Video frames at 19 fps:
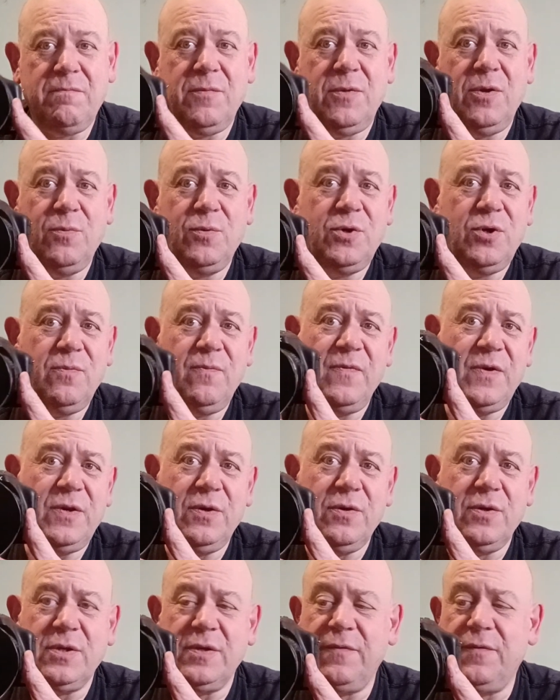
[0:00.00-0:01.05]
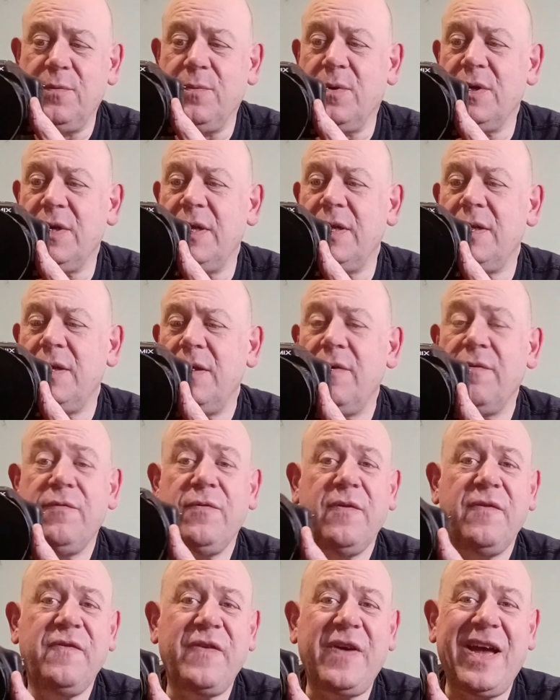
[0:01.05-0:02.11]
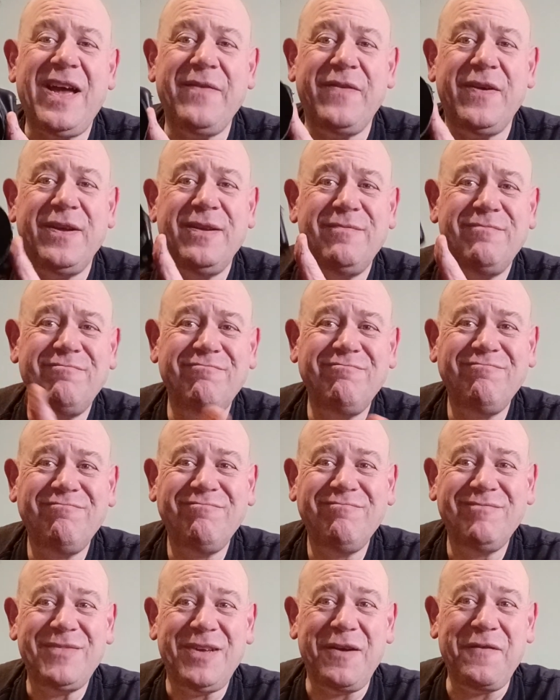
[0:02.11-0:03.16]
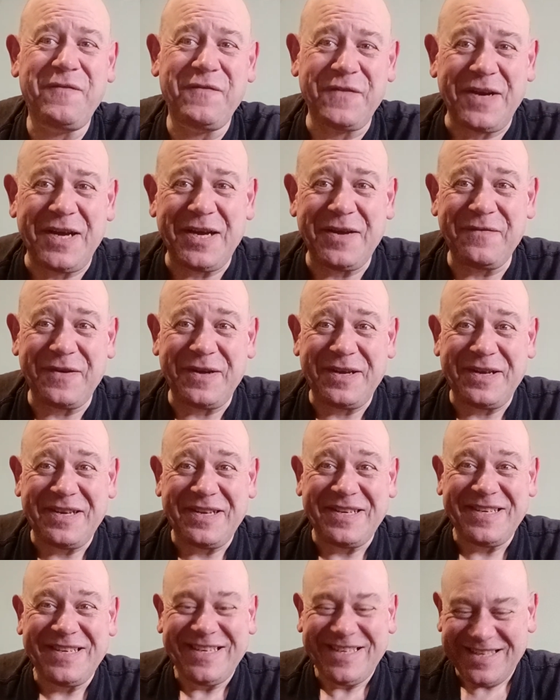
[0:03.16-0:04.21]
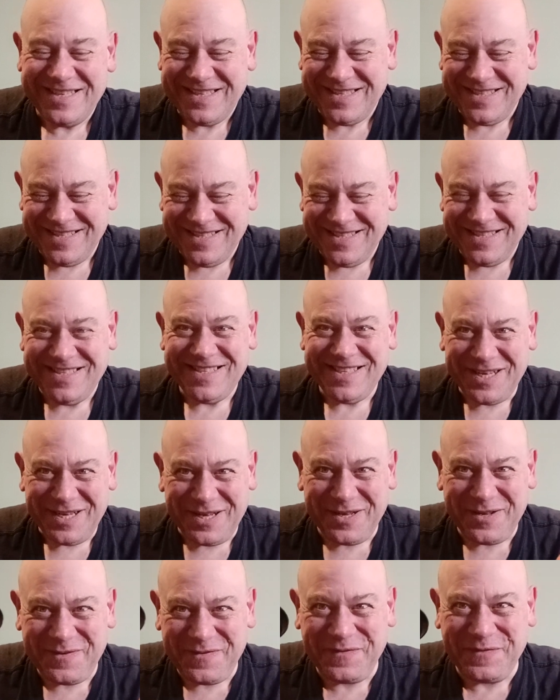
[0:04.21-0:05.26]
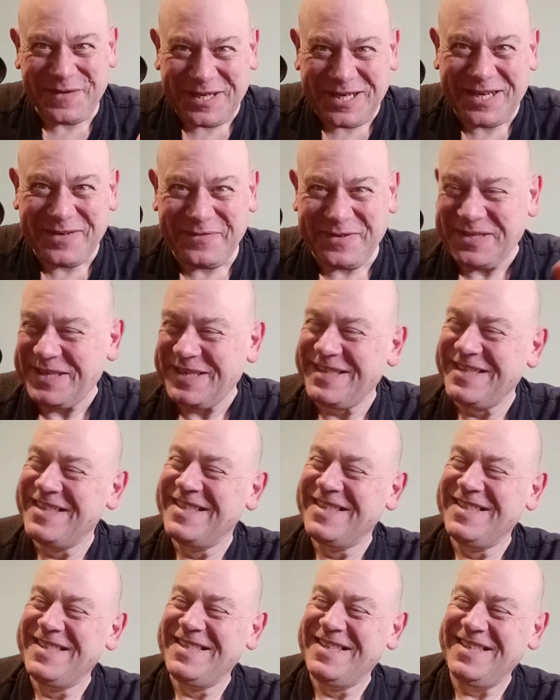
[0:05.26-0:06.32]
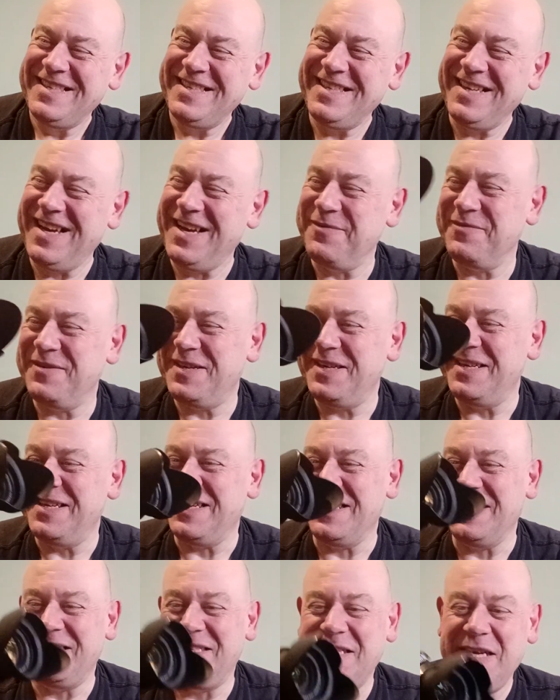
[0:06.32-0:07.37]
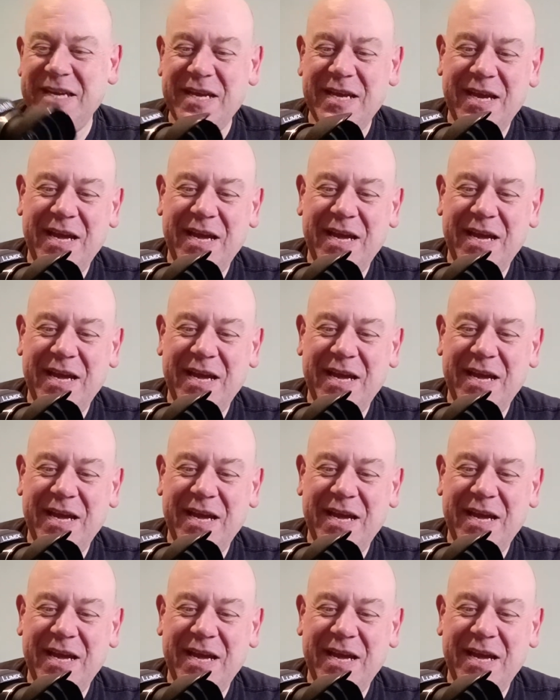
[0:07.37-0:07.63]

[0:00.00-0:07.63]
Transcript: YouTube videos if you wanted for a fiver. A fiver. A fiver. Yeah, really nice.